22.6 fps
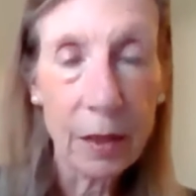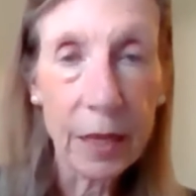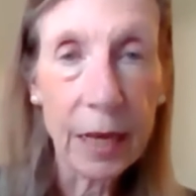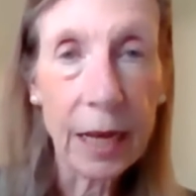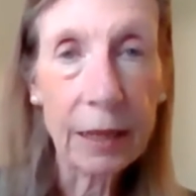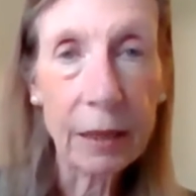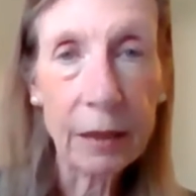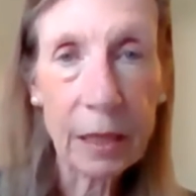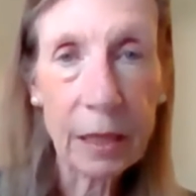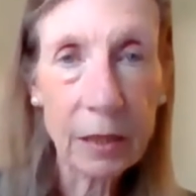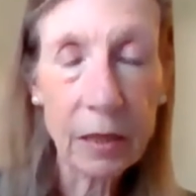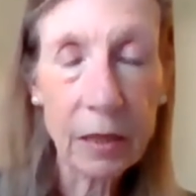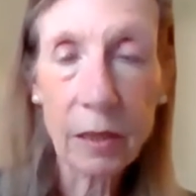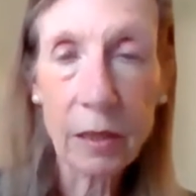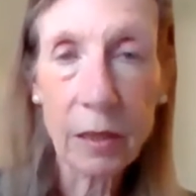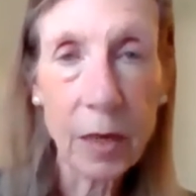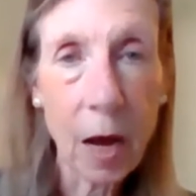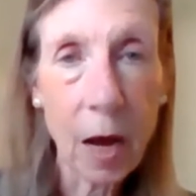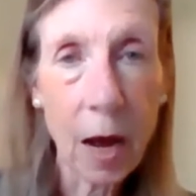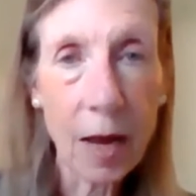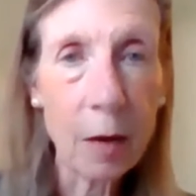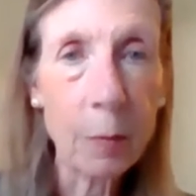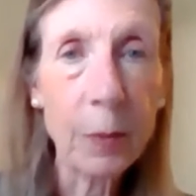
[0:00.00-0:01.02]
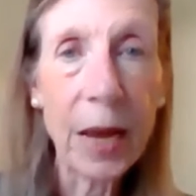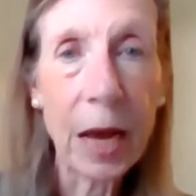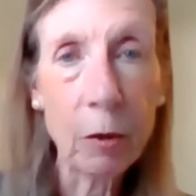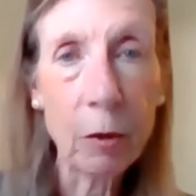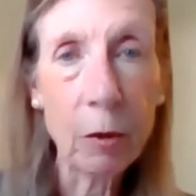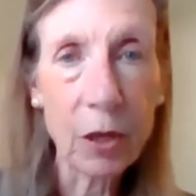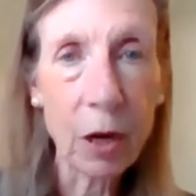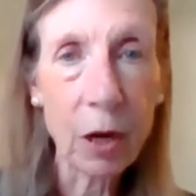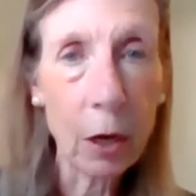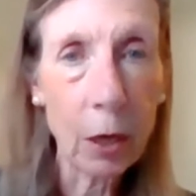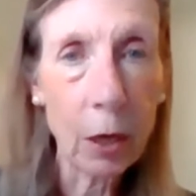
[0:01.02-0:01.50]
that this is not
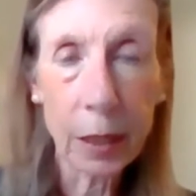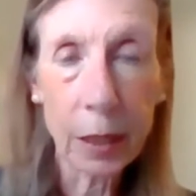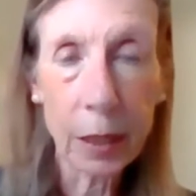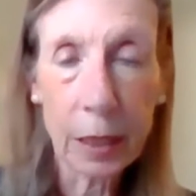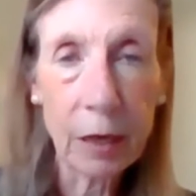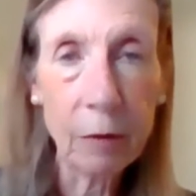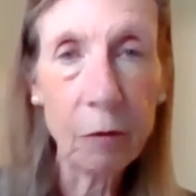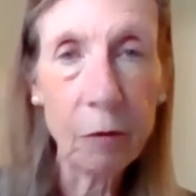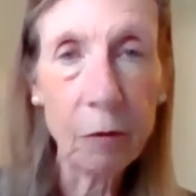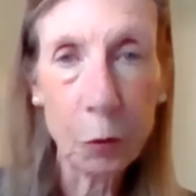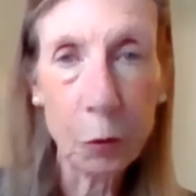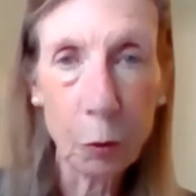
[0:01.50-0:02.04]
about targeting